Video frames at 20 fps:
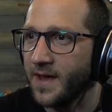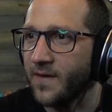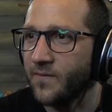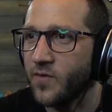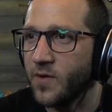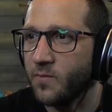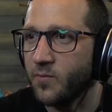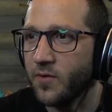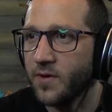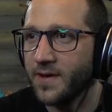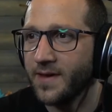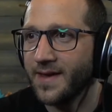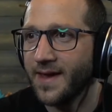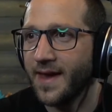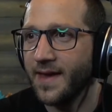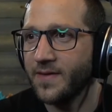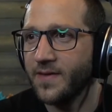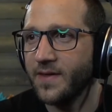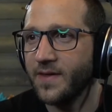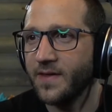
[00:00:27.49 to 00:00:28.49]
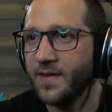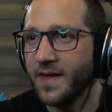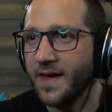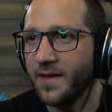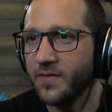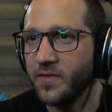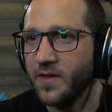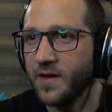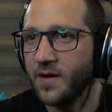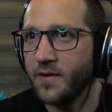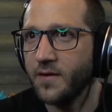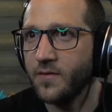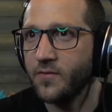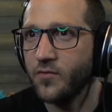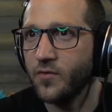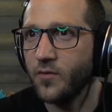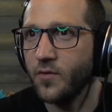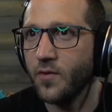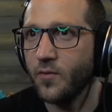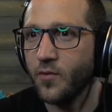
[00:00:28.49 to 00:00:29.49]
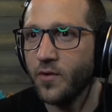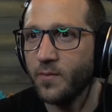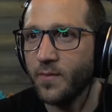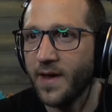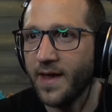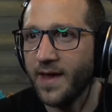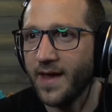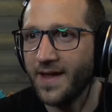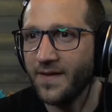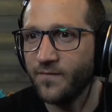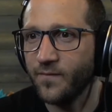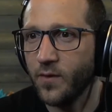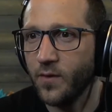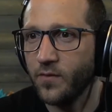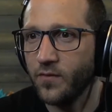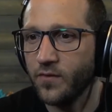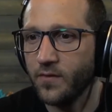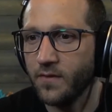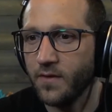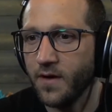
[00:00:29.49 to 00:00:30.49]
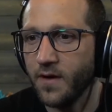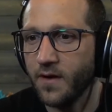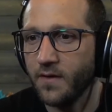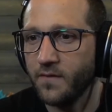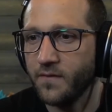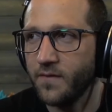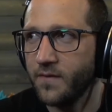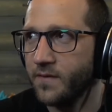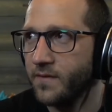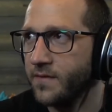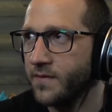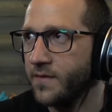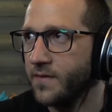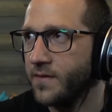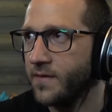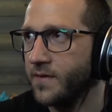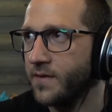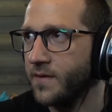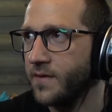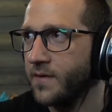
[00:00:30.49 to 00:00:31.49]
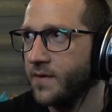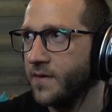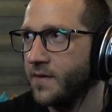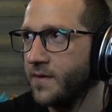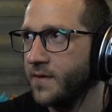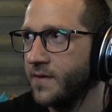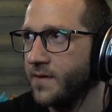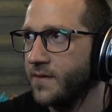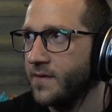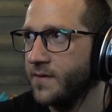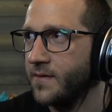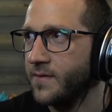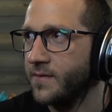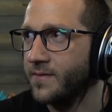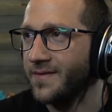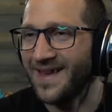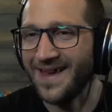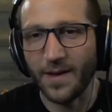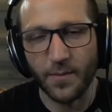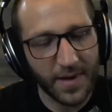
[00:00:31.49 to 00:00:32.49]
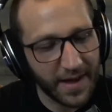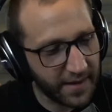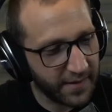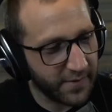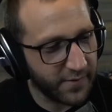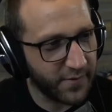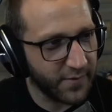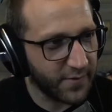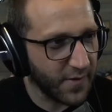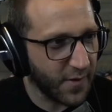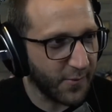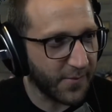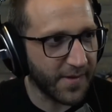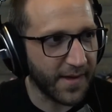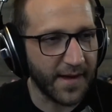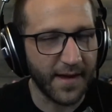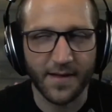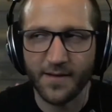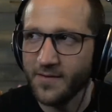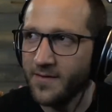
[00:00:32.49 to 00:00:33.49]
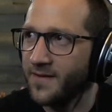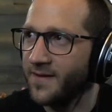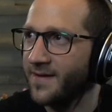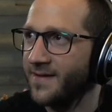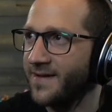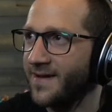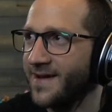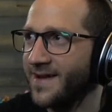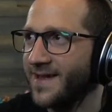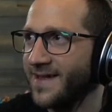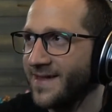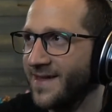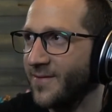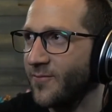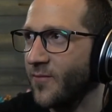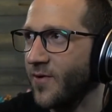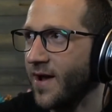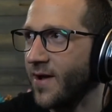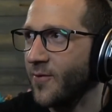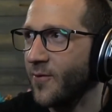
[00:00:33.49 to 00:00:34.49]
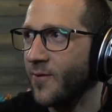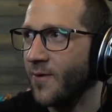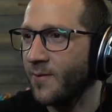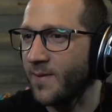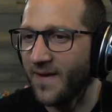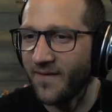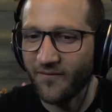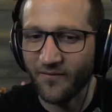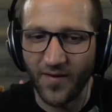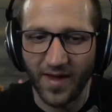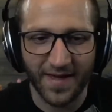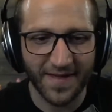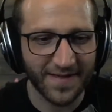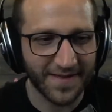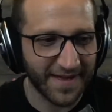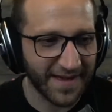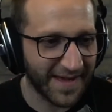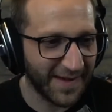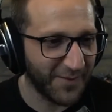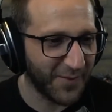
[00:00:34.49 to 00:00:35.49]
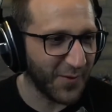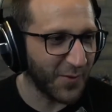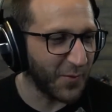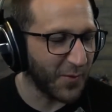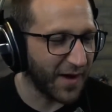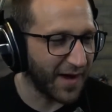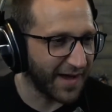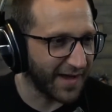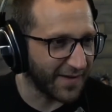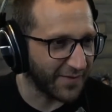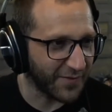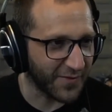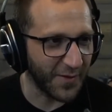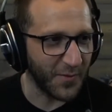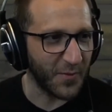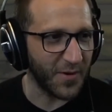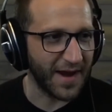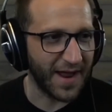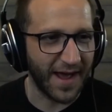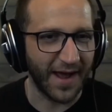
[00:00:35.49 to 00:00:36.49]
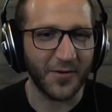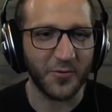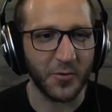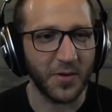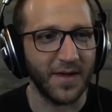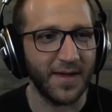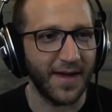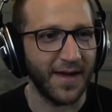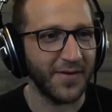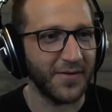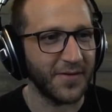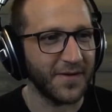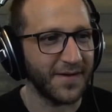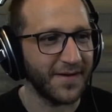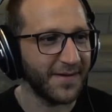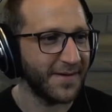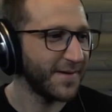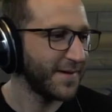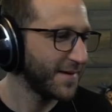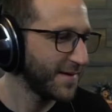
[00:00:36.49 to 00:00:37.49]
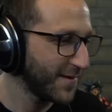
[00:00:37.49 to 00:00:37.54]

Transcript: If you put guesses out there, do it when my headphones are off. Hot Toys Willy Wonka. Damn, how did you know that? I just I don't want my face to give it away if someone actually guessed it.